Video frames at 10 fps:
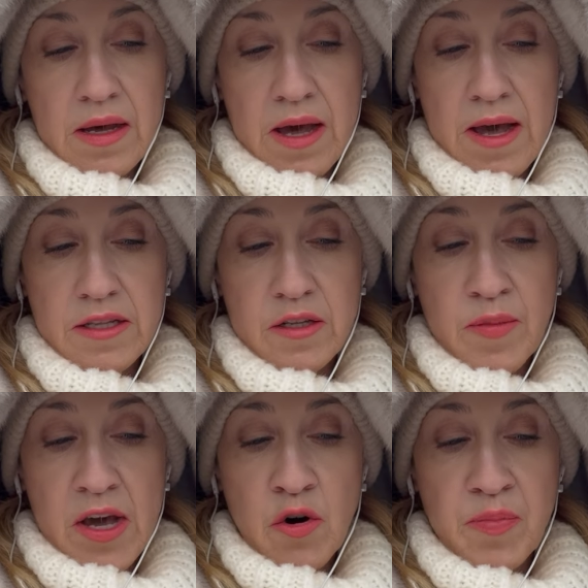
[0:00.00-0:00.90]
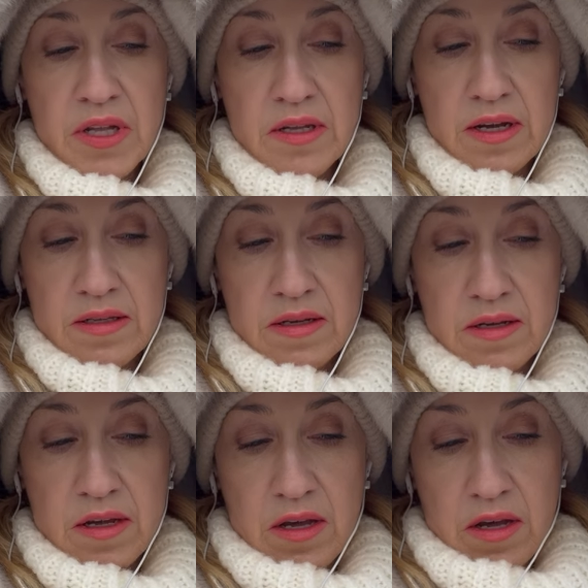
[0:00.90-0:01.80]
And in my opinion,
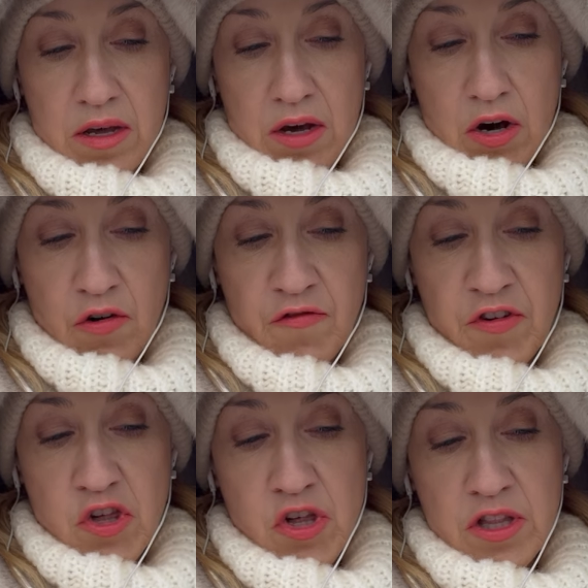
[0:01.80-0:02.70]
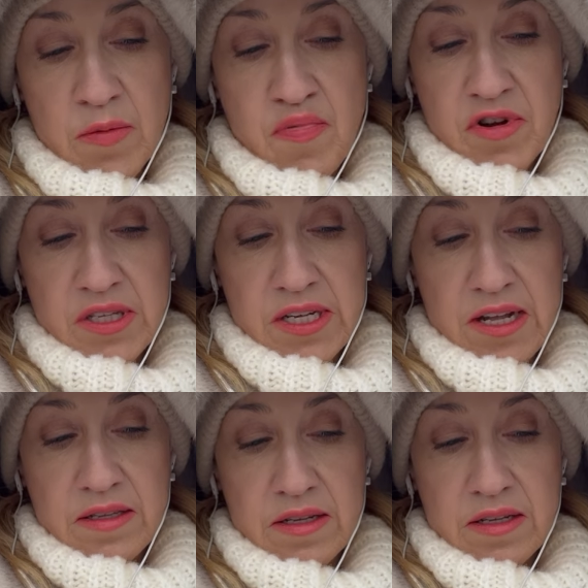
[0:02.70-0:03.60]
officially
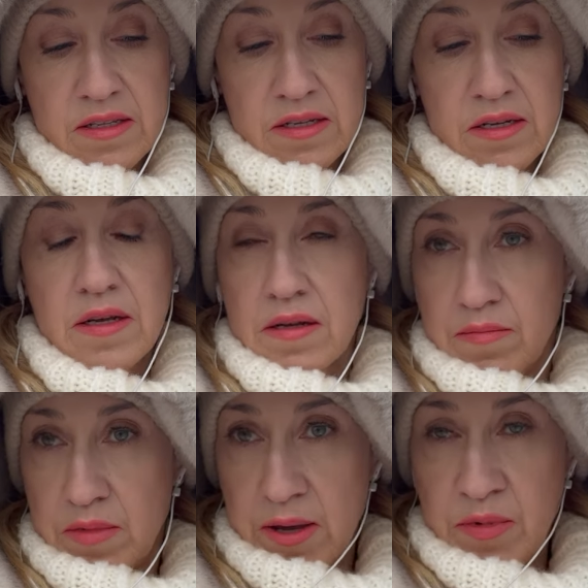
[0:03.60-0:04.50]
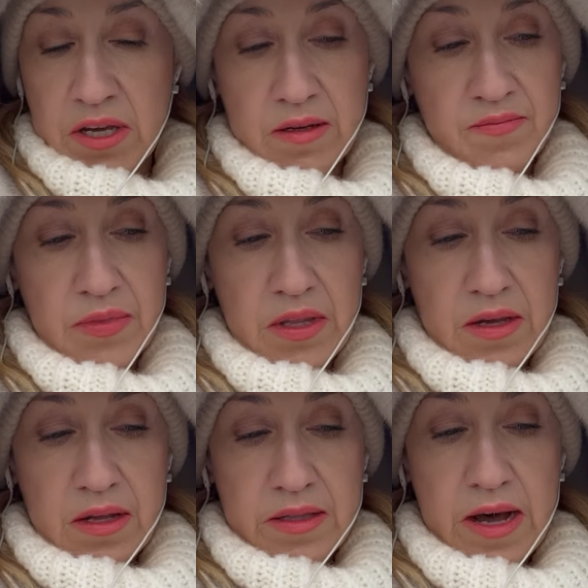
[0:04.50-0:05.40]
presented by me
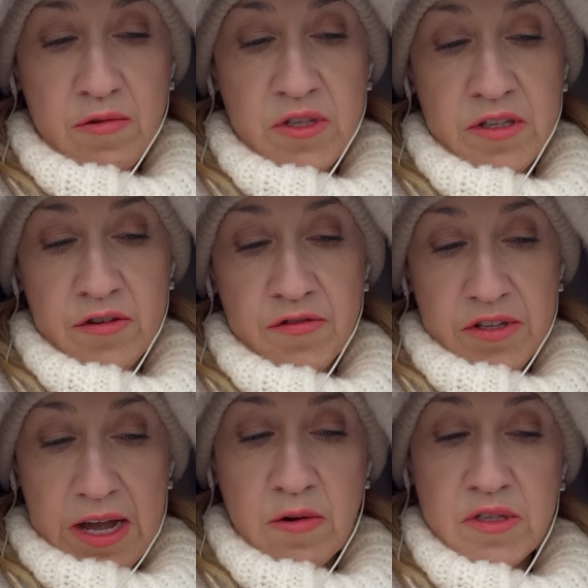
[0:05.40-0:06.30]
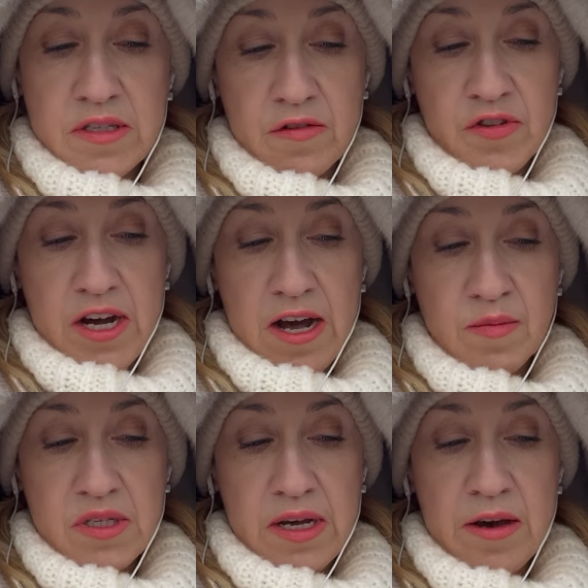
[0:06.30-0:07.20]
thousands of
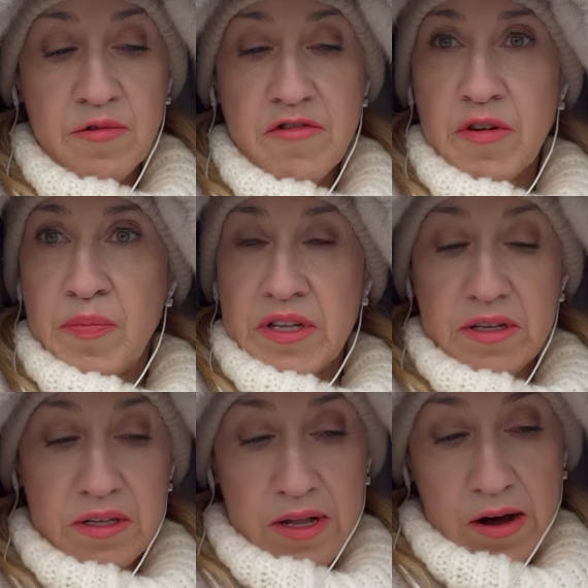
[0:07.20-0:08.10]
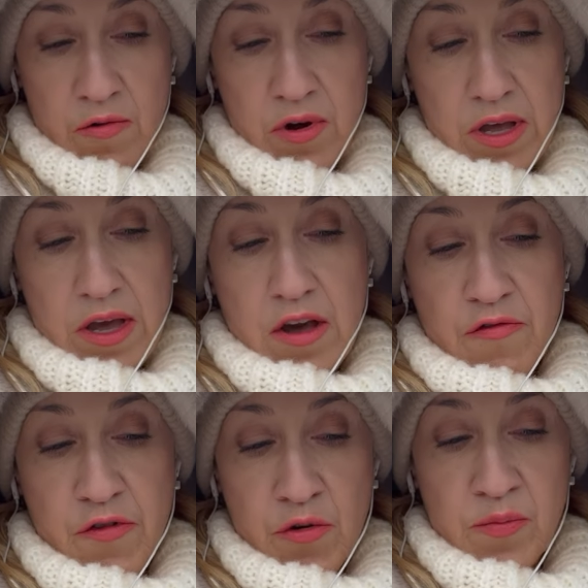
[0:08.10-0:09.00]
times, I will repeat it now.
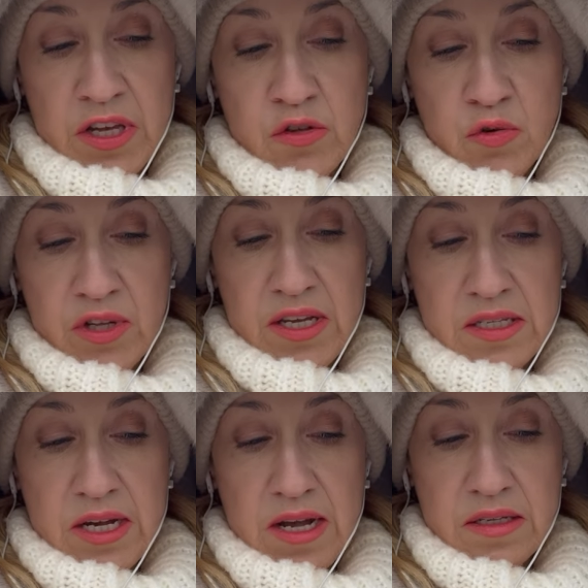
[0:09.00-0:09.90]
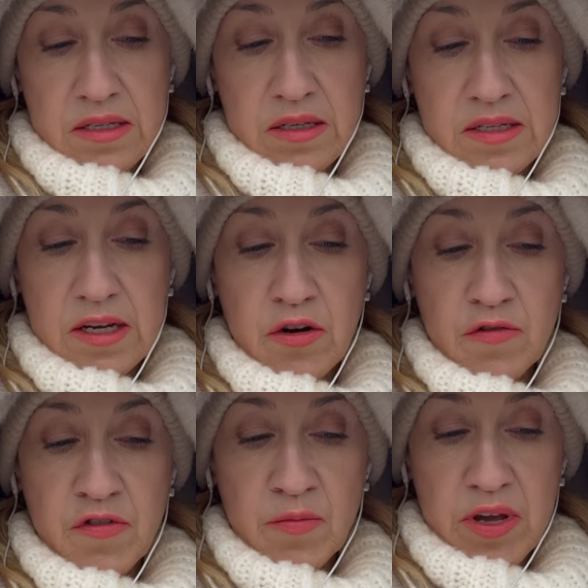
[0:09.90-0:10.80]
For me, today's council is a
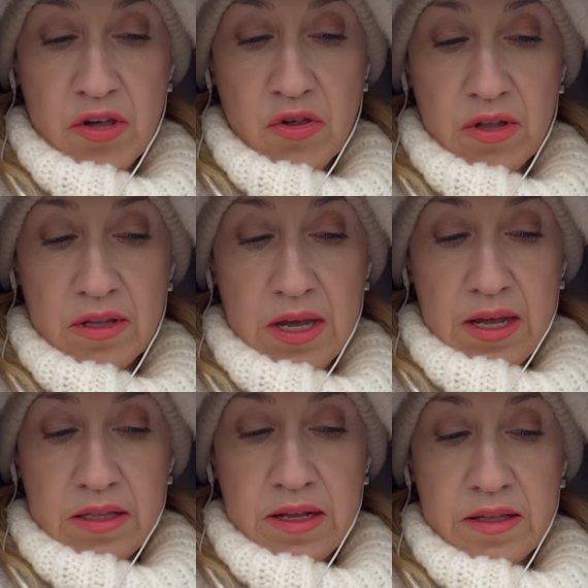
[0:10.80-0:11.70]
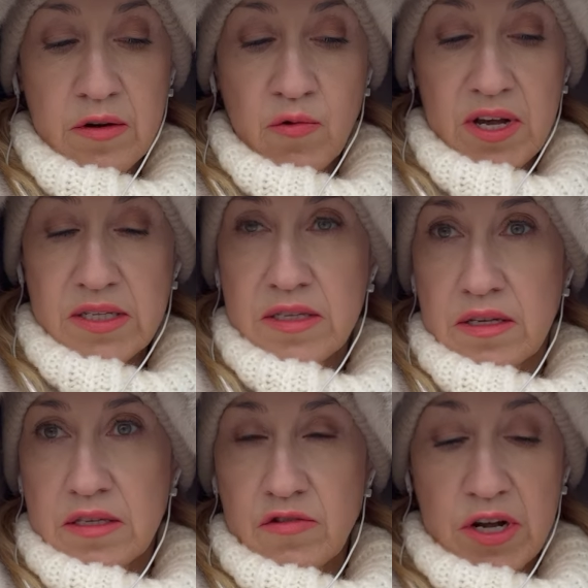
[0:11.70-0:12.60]
confirmation that the West
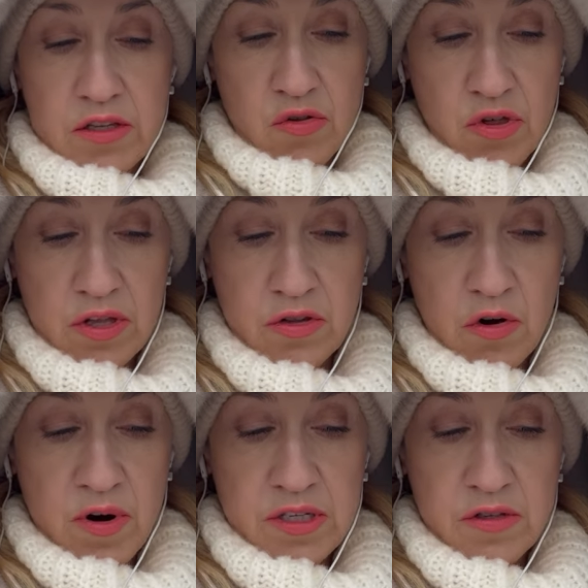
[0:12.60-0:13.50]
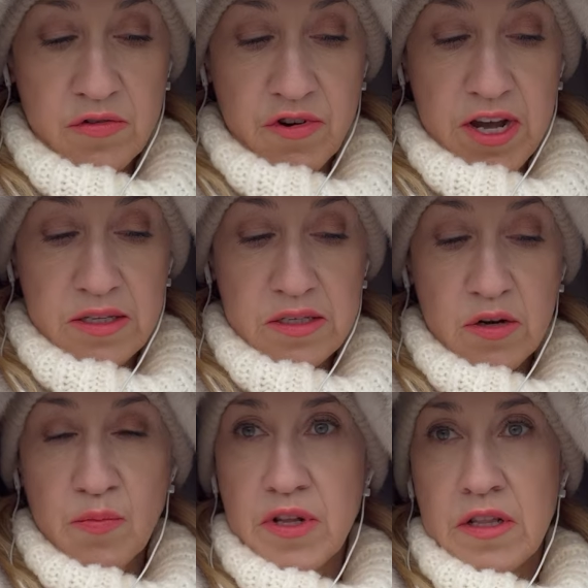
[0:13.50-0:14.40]
strategy towards Ukraine is
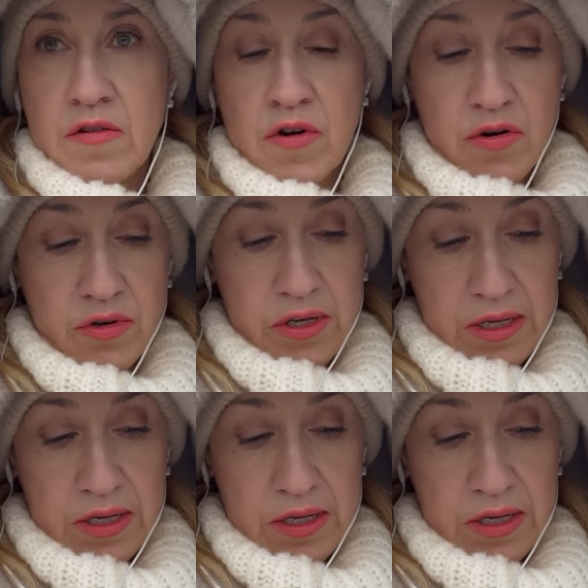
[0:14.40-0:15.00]
completely wrong.